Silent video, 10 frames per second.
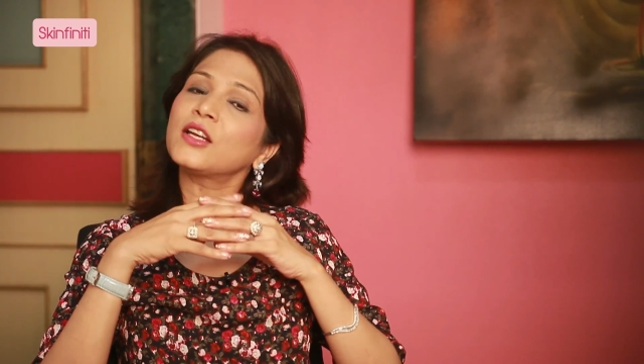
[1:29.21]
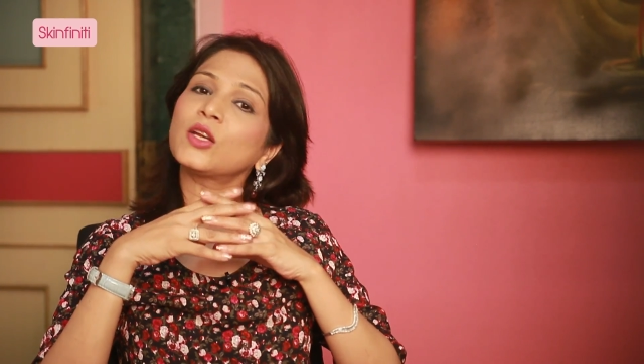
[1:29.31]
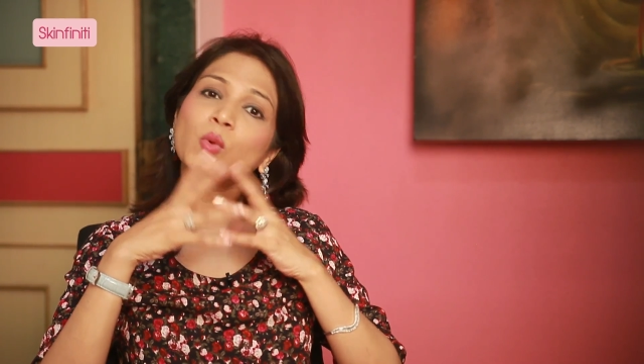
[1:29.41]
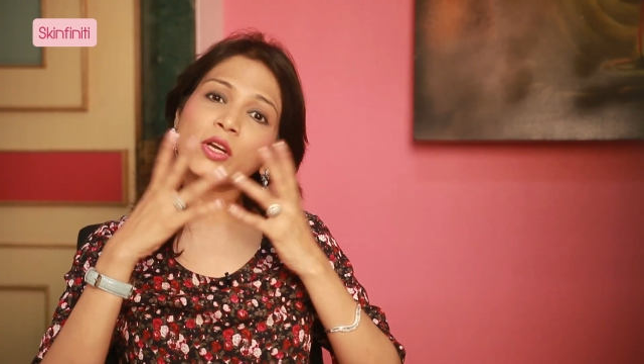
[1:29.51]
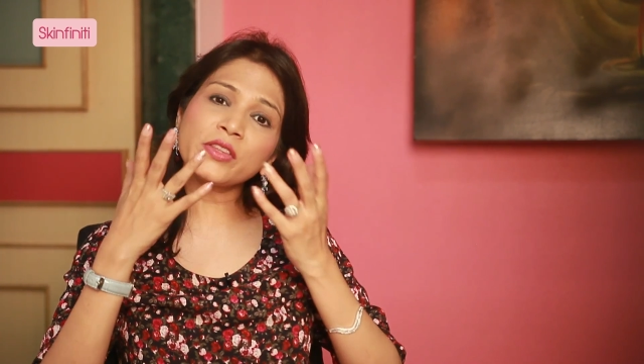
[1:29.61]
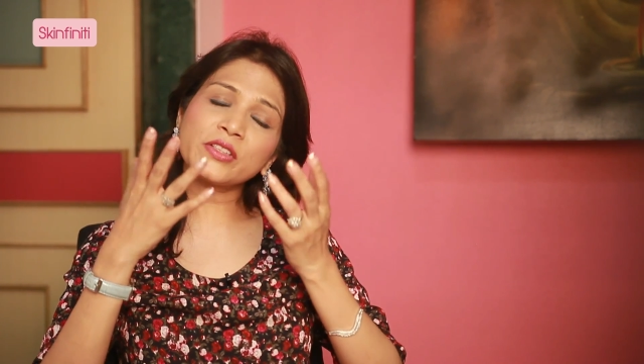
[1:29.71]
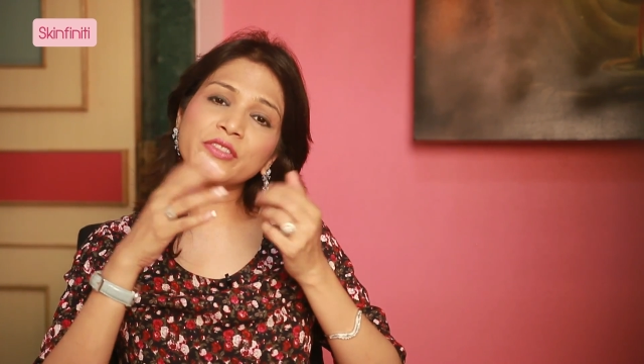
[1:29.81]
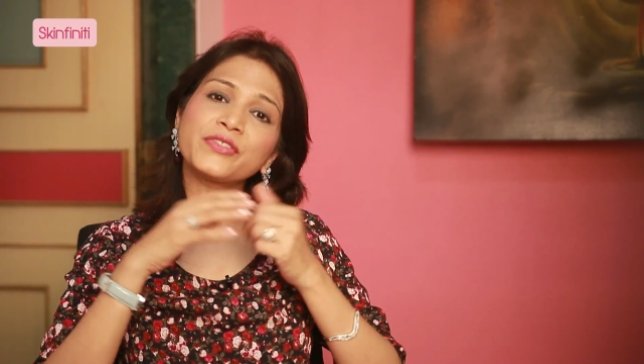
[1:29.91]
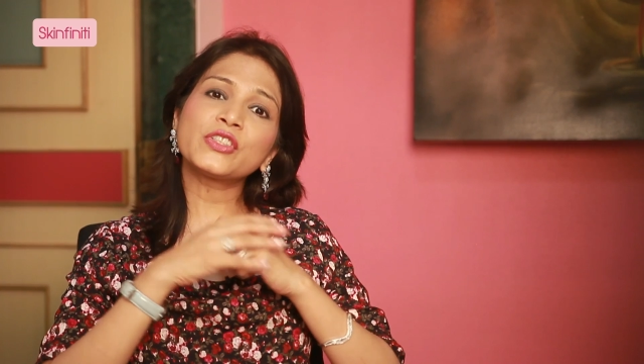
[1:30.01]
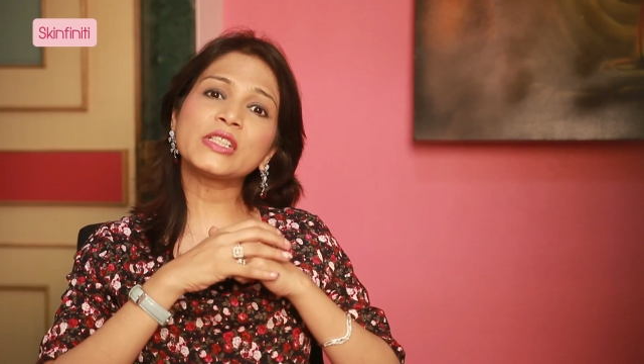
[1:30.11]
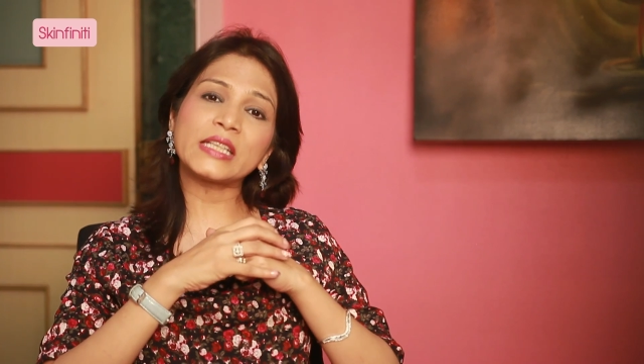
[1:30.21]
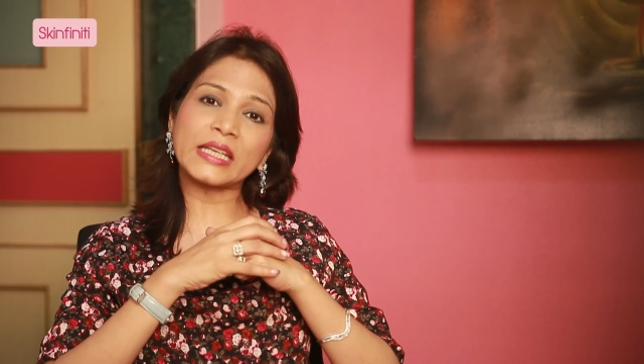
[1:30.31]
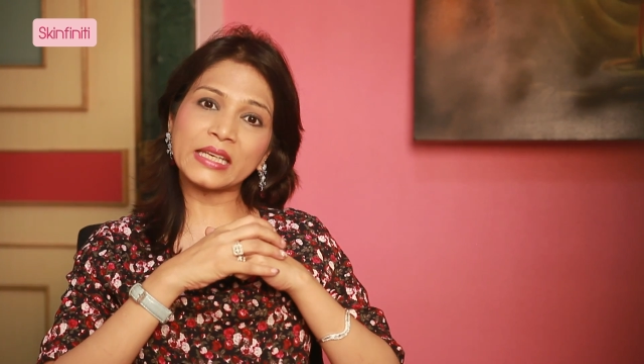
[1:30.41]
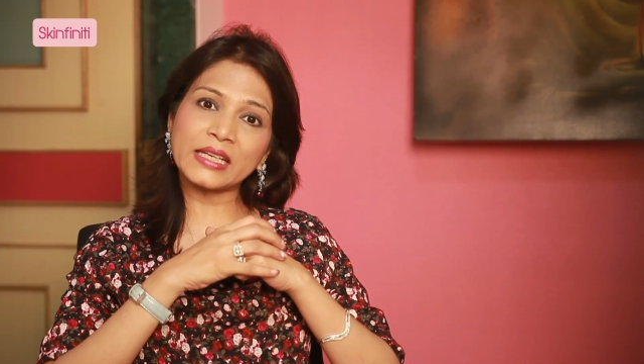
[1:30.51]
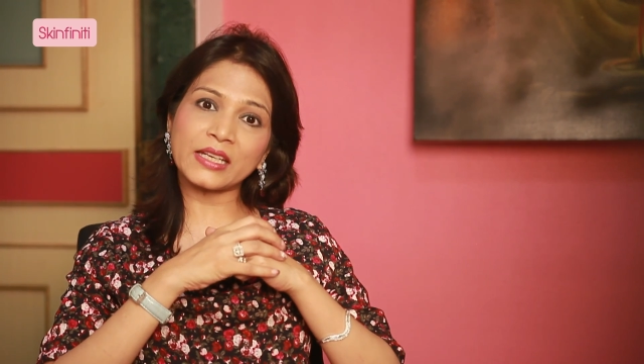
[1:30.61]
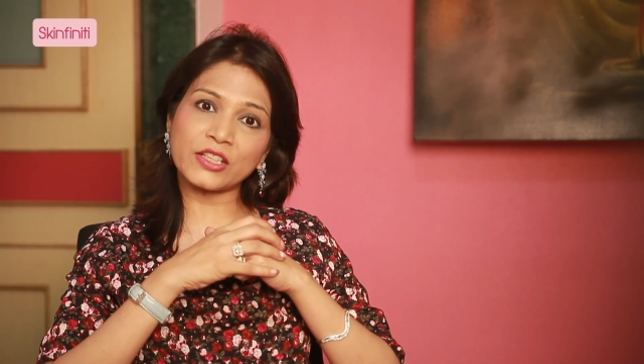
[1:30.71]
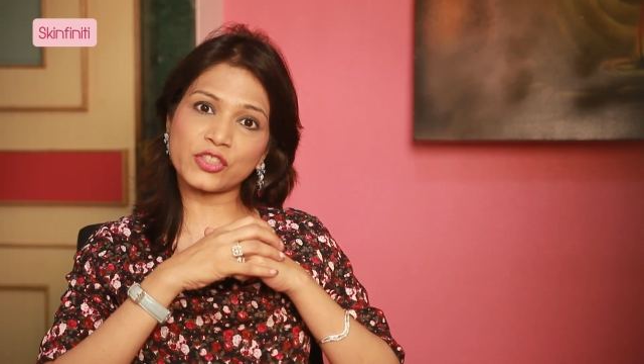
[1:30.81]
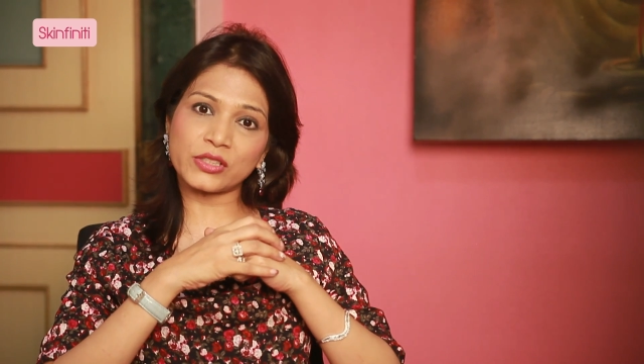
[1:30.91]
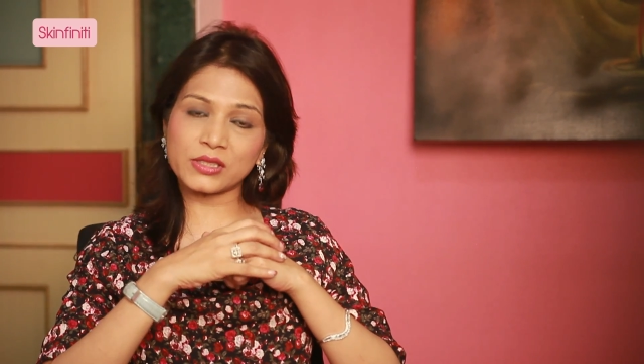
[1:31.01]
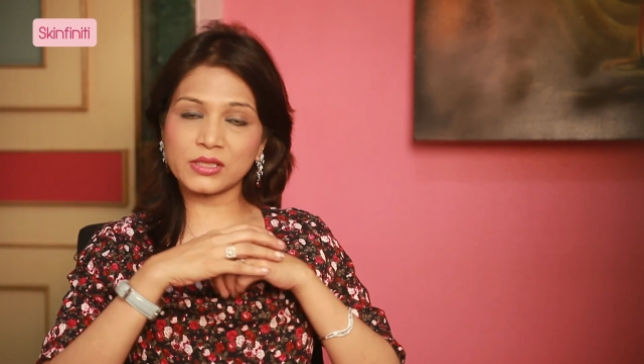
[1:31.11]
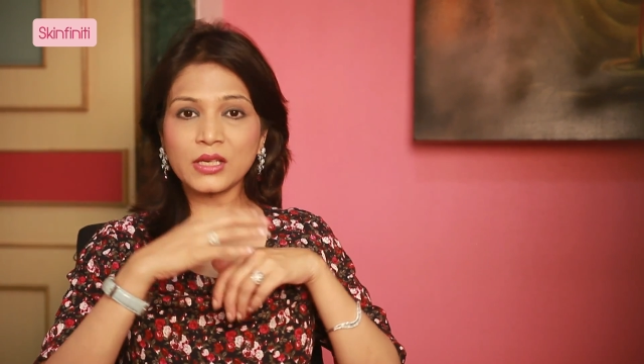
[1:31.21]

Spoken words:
Now, what are the different indications?